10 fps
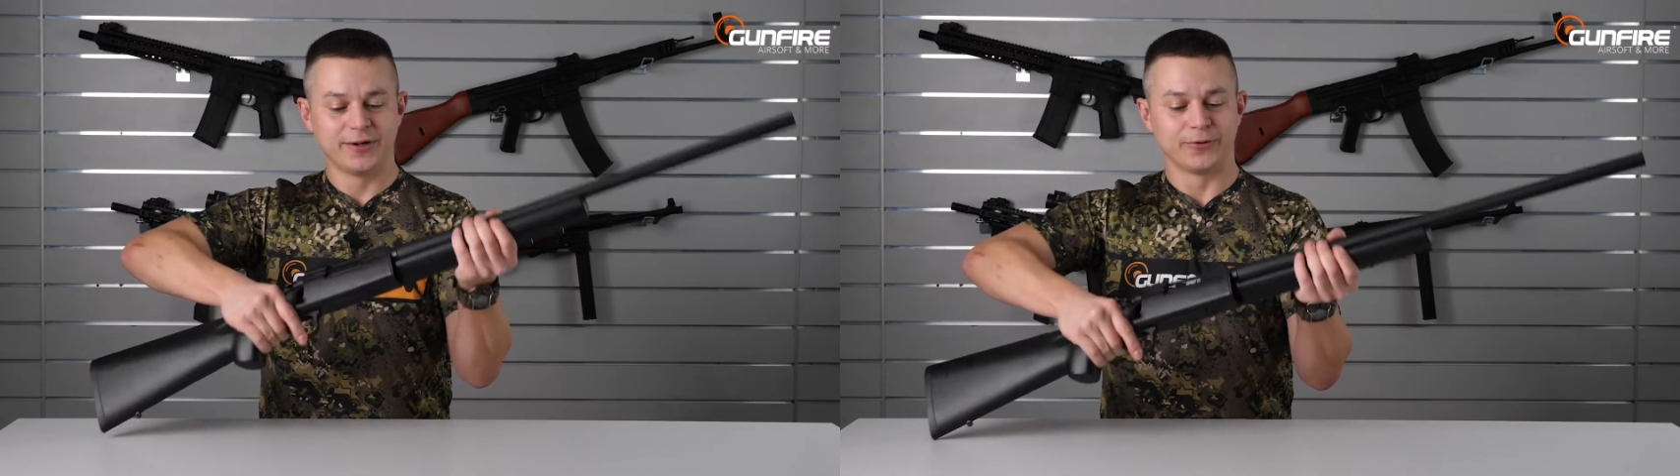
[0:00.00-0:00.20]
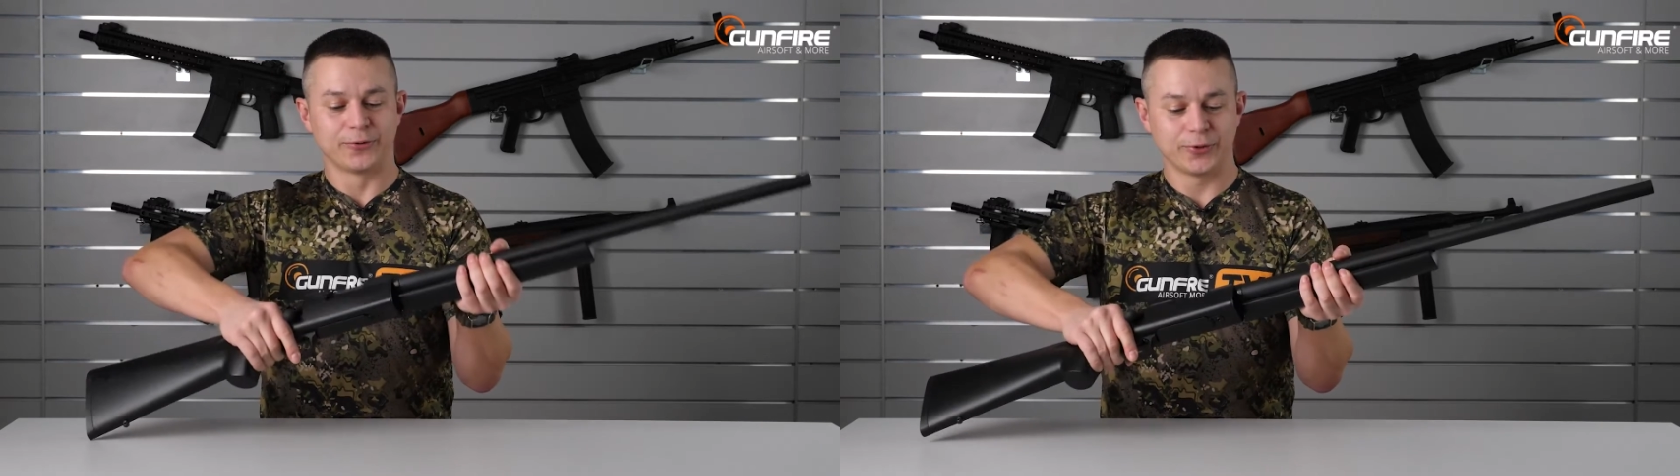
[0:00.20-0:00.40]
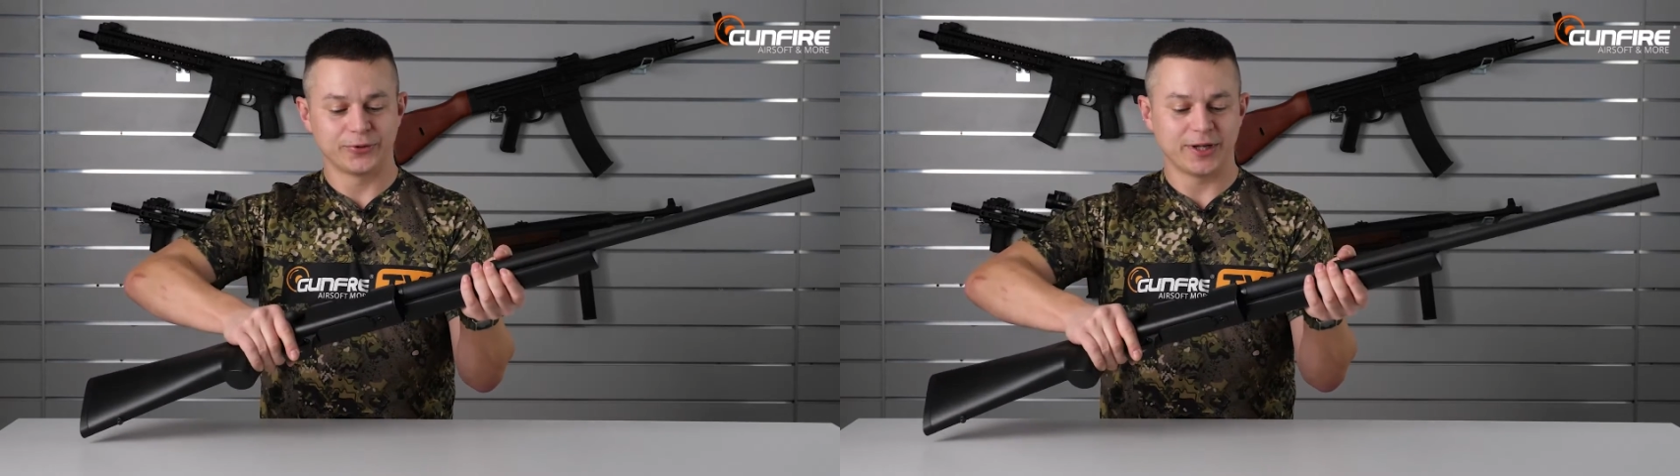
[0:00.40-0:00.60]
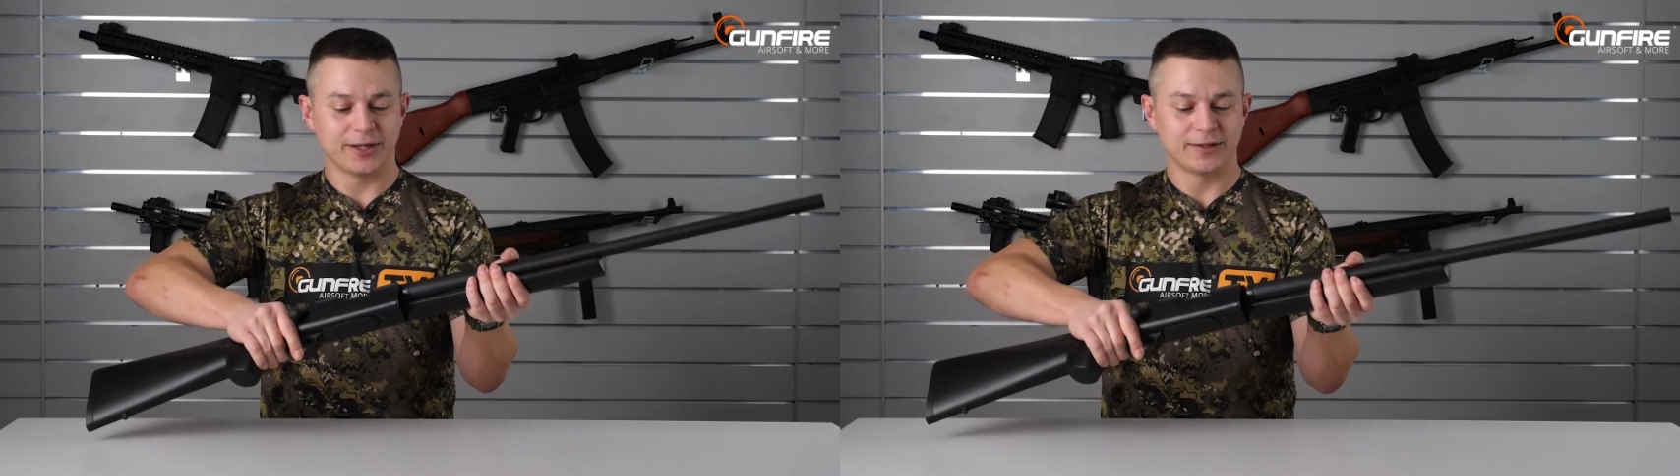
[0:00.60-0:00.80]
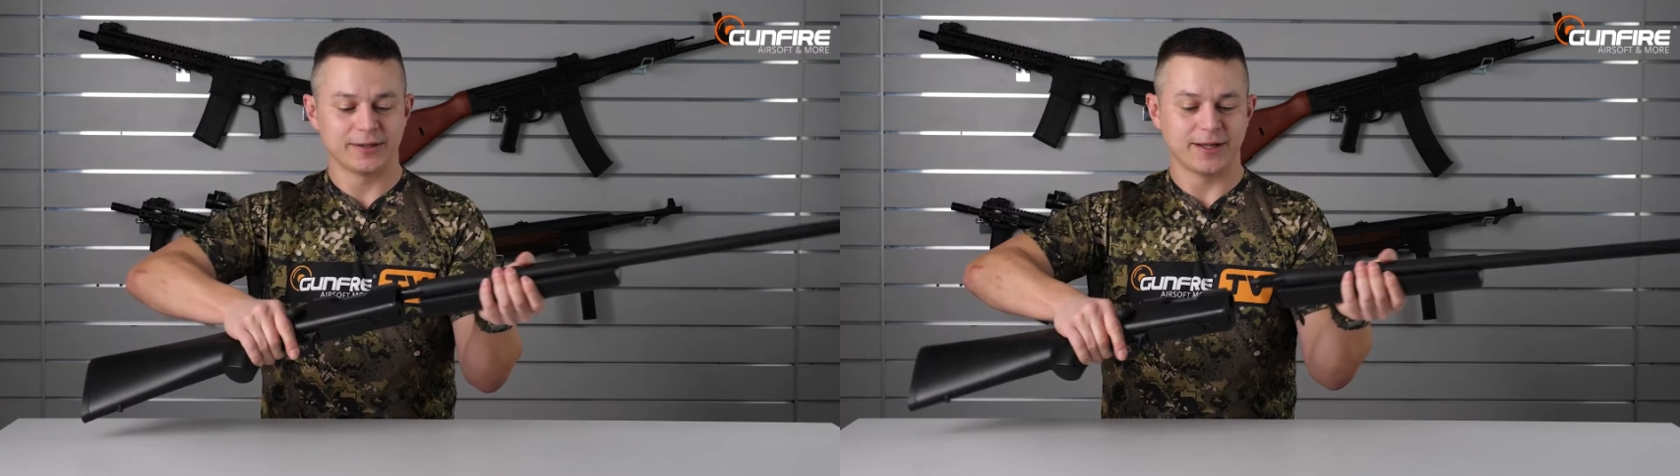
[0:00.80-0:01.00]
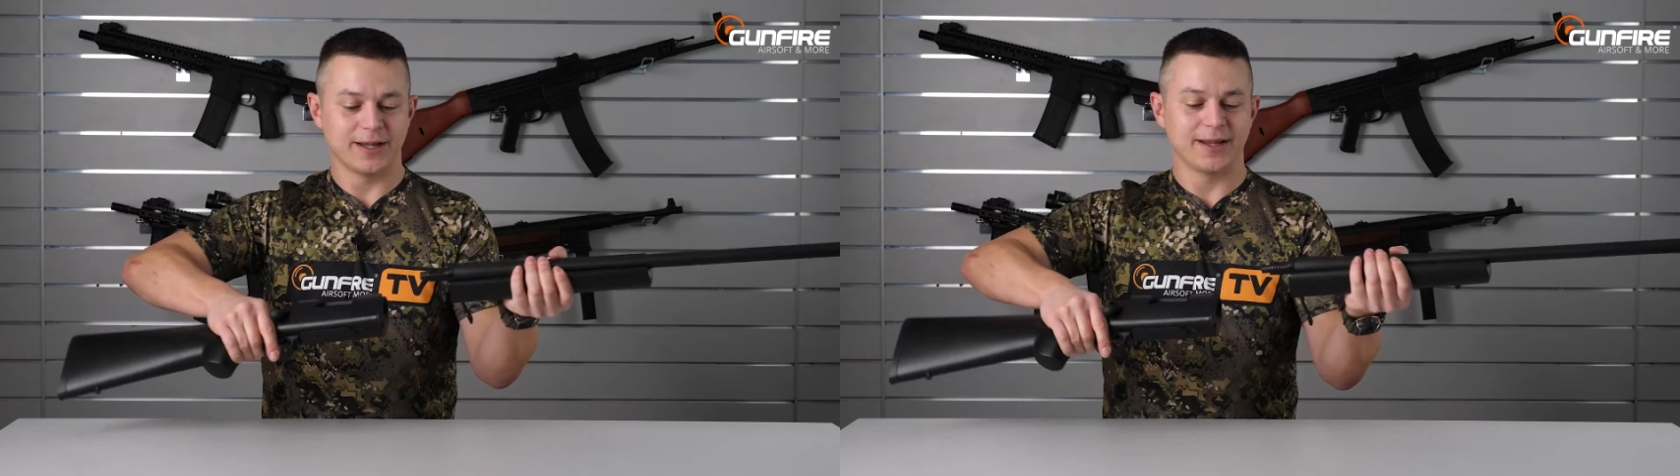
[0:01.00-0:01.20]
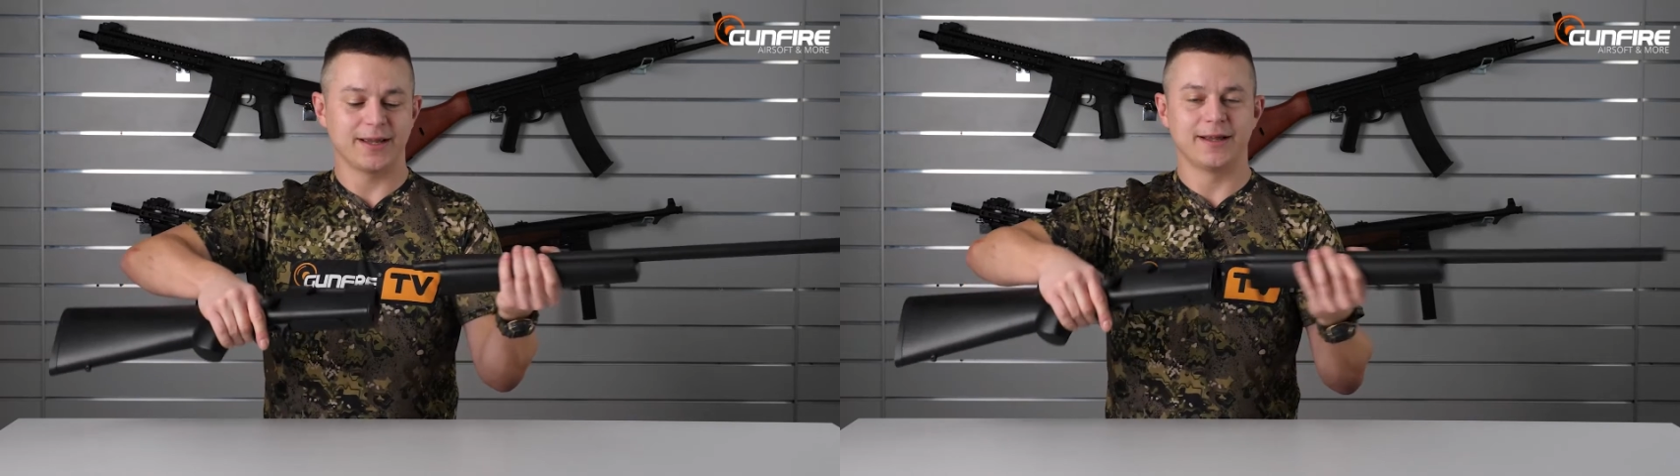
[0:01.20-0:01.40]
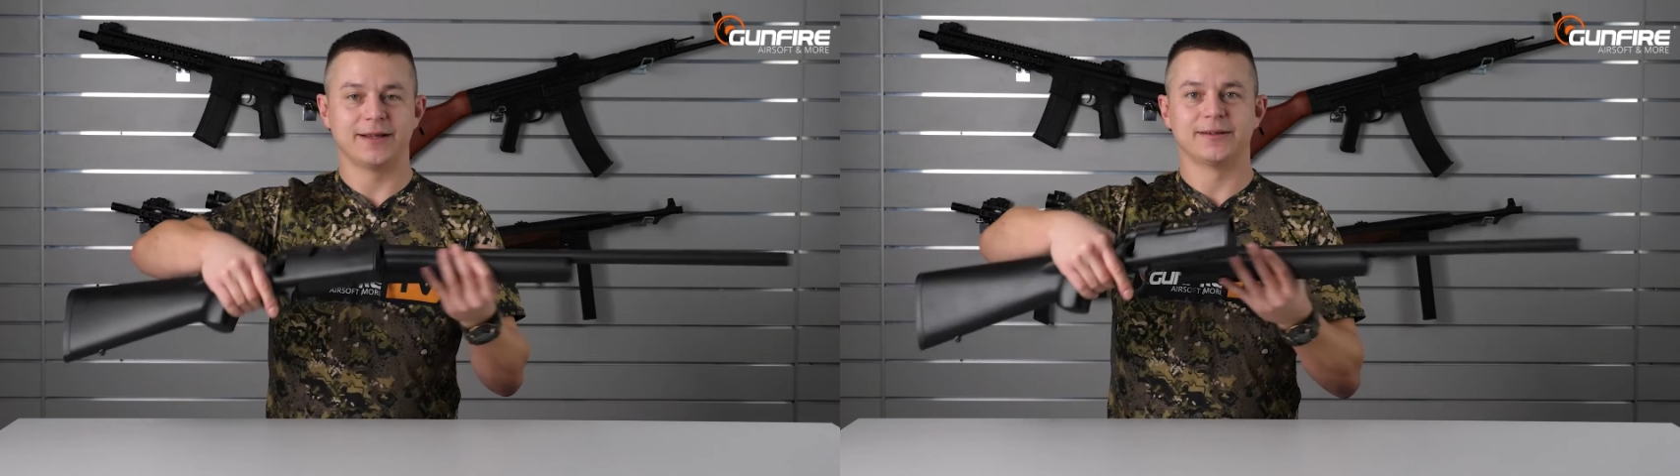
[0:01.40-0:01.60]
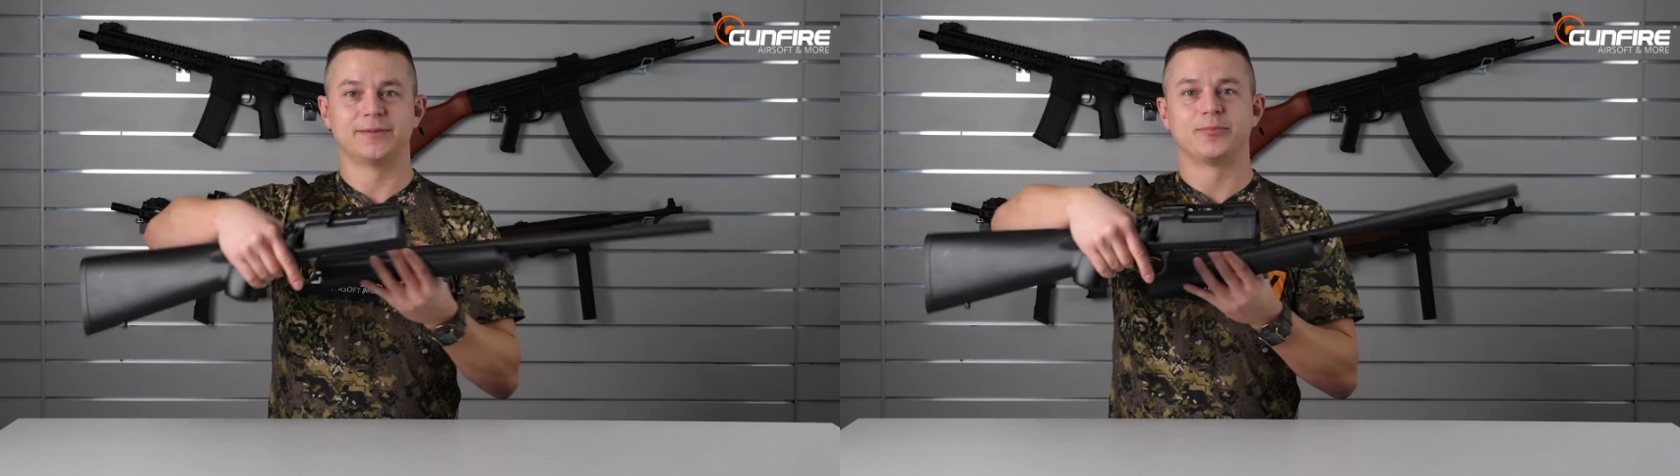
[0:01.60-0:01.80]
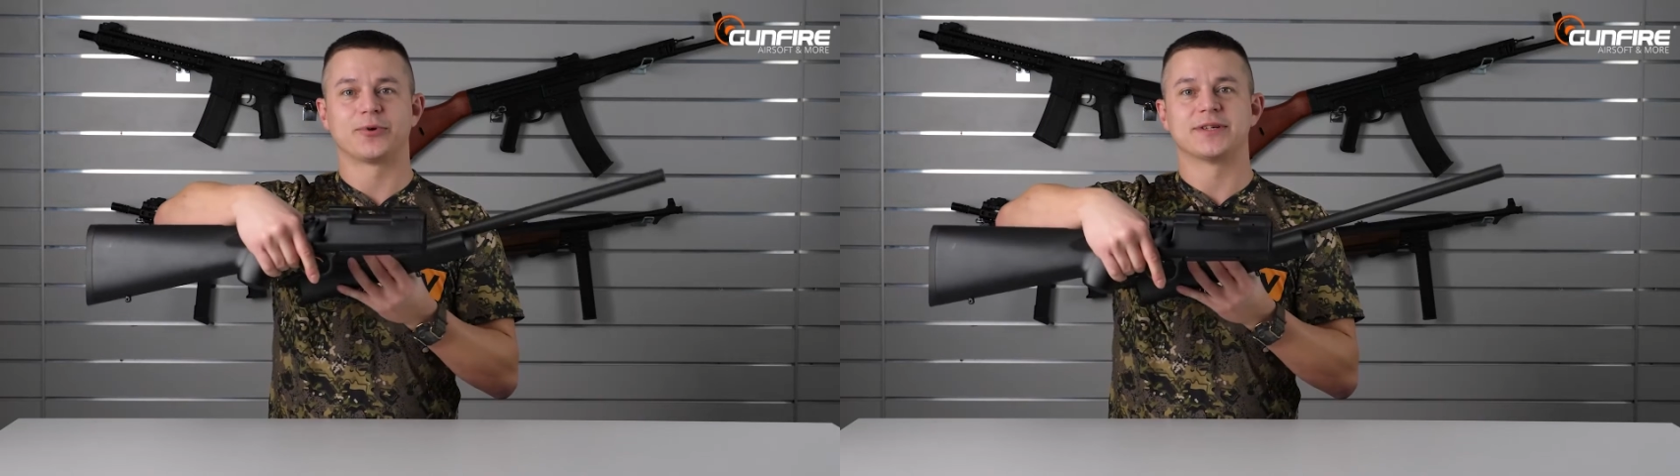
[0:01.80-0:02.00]
rotate, and
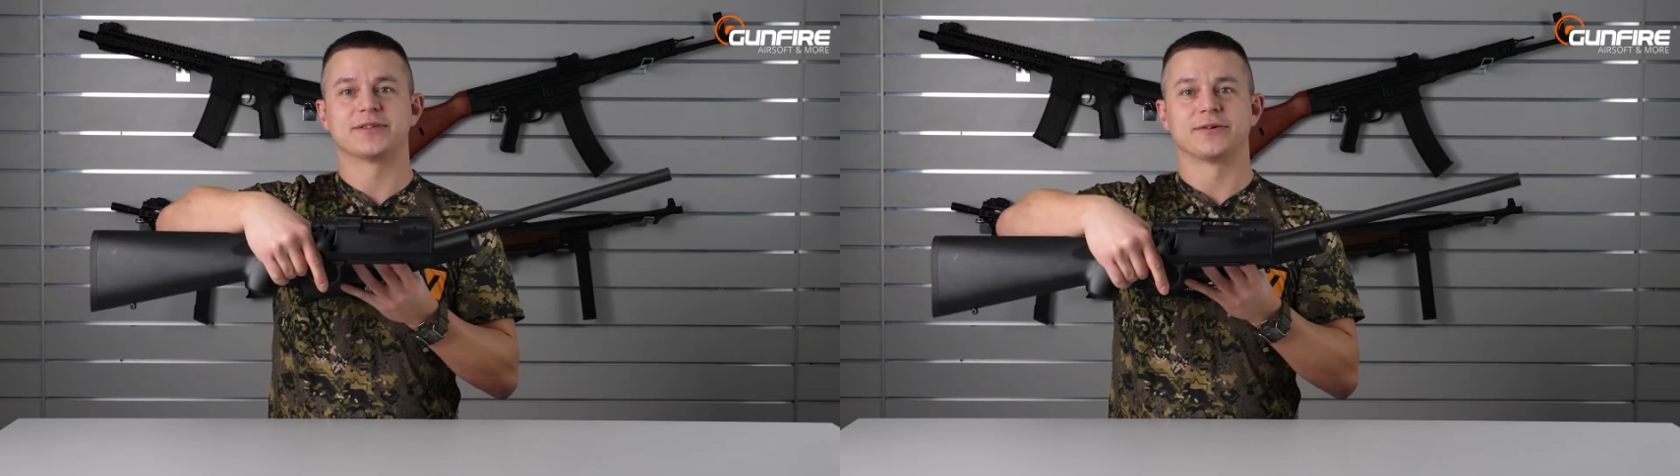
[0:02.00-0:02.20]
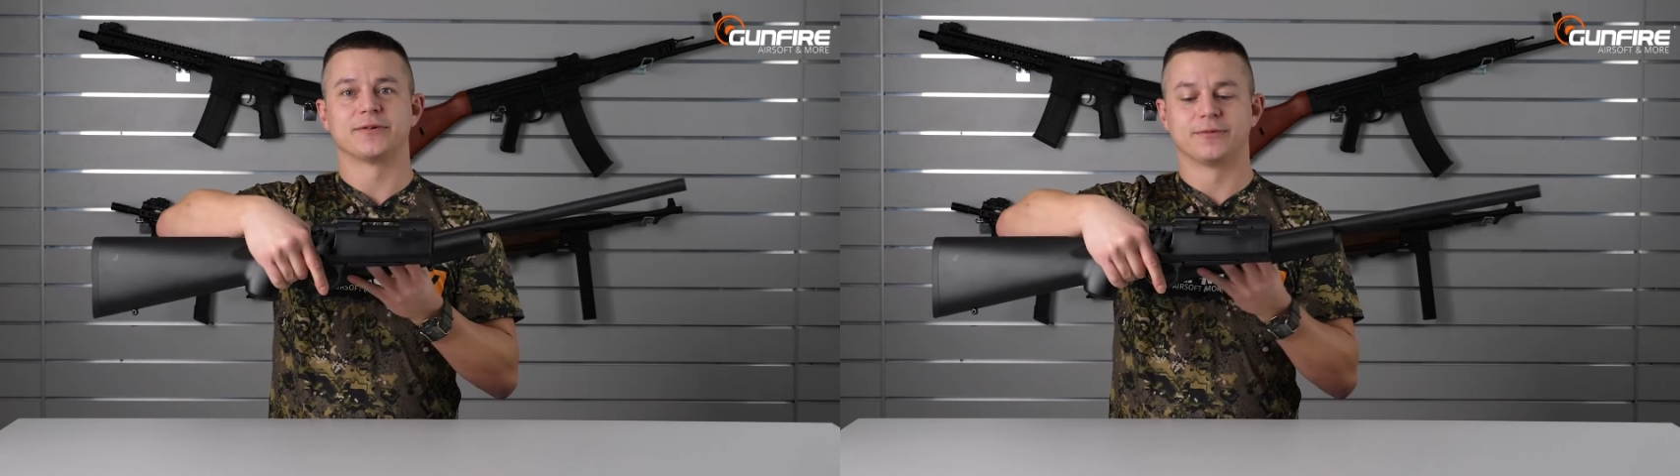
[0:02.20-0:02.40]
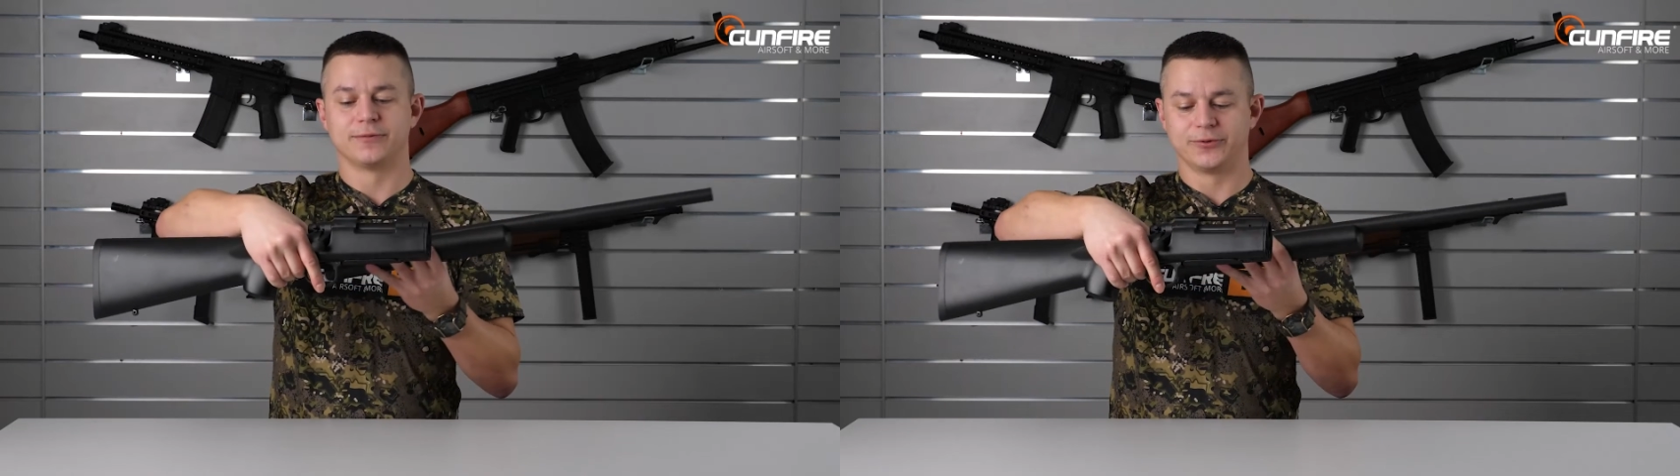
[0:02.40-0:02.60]
presto,